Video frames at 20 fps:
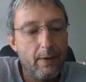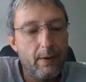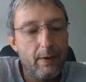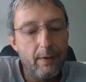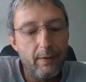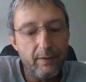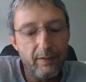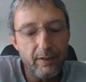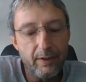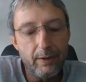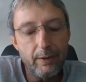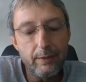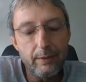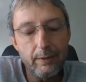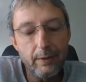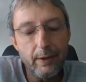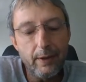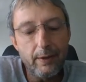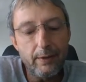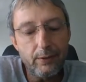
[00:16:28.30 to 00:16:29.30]
If you
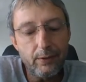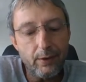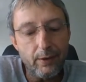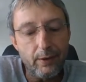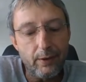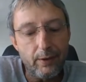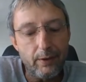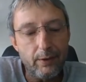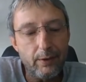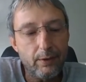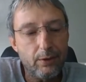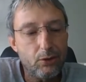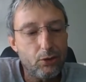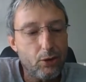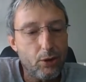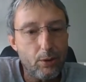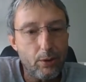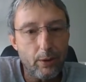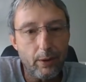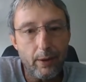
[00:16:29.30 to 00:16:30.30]
listen
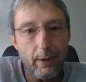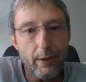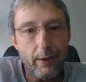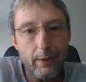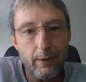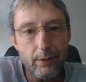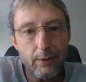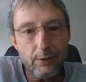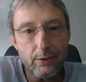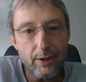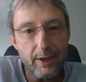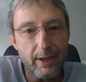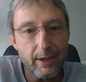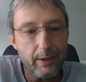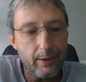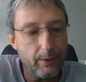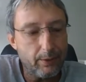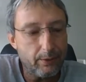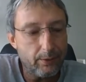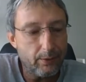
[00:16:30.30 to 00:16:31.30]
to a lot of the
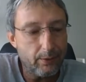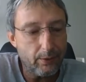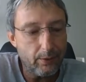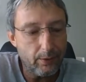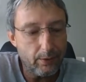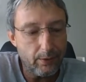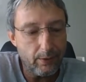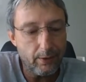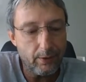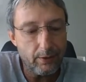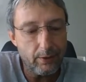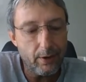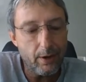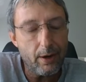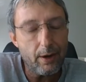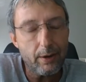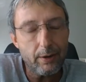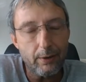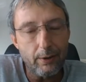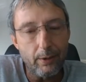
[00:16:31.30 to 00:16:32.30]
channels, the
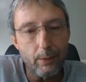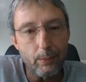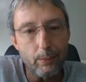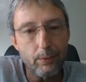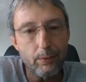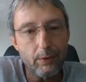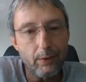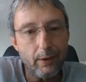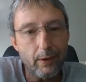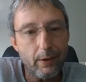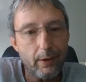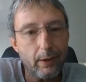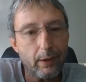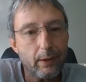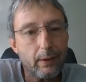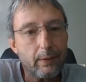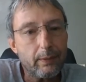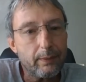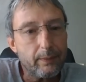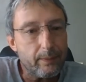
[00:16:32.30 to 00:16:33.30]
talk groups, like
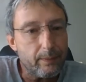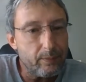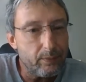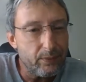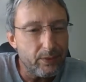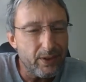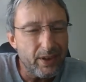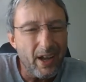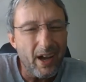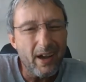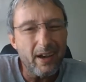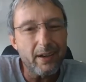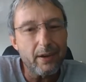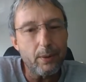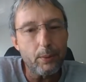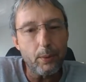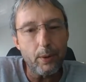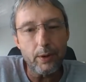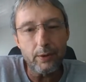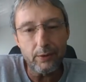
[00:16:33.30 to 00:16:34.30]

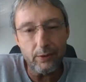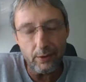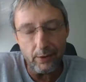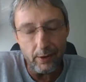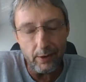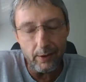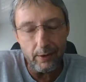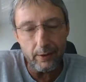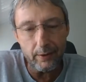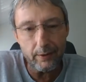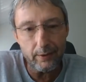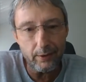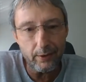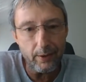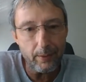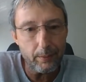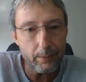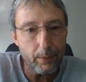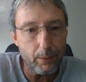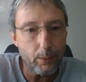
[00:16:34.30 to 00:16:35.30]
91's a good
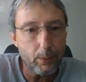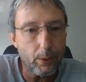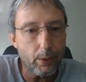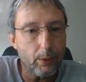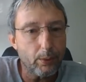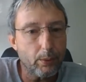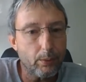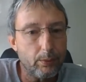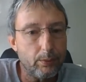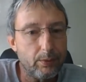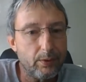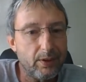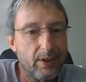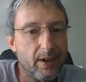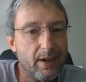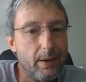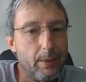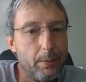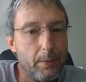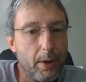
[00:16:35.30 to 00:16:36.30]
example,
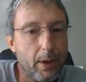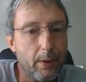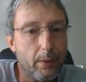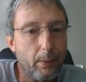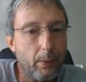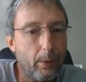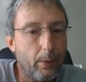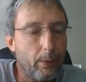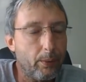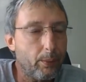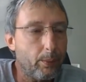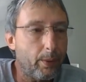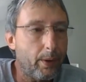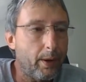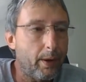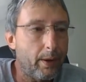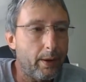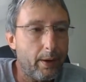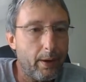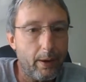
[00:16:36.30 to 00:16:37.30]
DMR
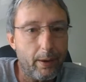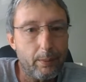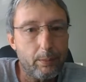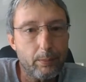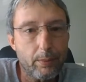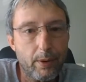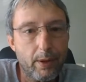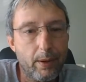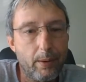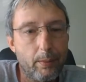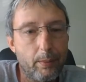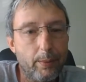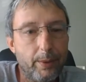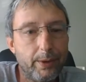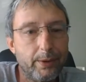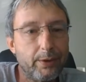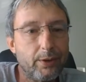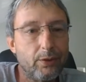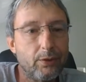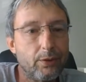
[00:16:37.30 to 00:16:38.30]
Worldwide on
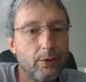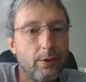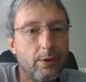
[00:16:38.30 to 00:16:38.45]
Brandmeister,